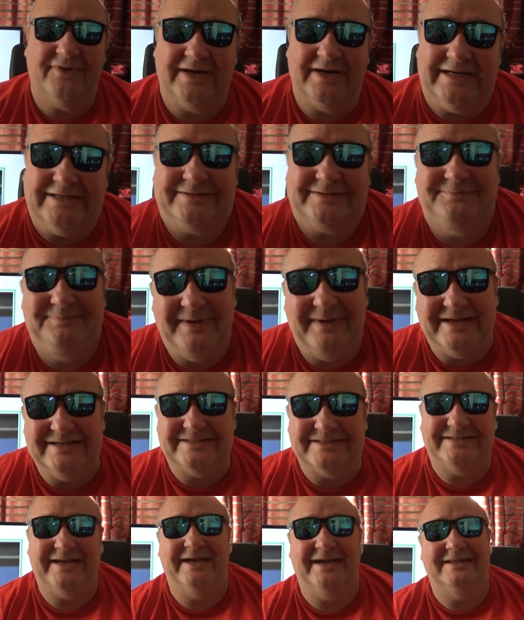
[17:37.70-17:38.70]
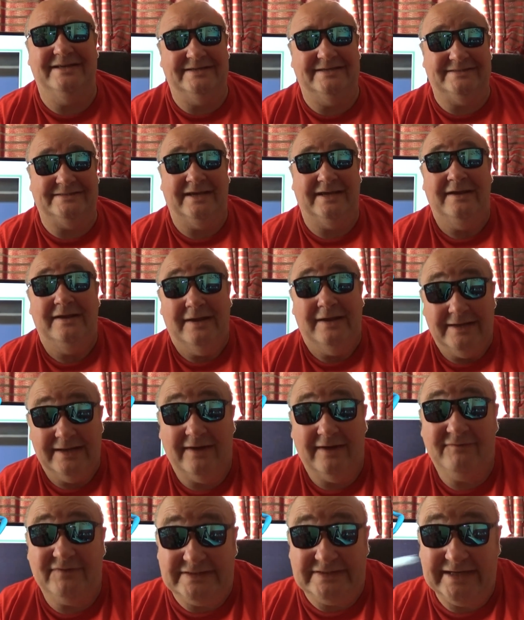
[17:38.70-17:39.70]
rice meets aliens.
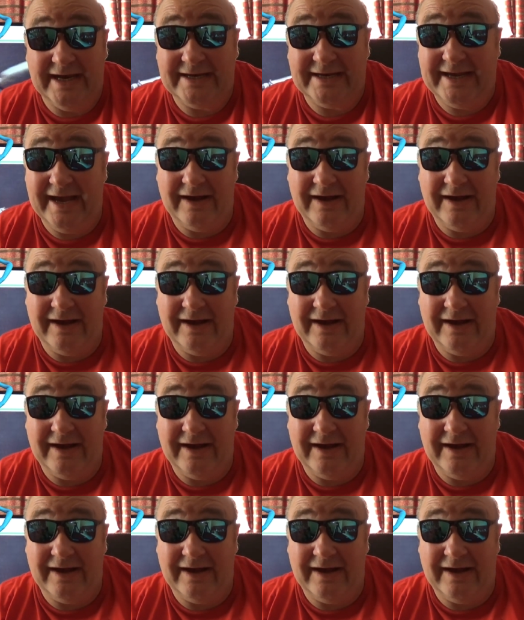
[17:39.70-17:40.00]
Now, if you check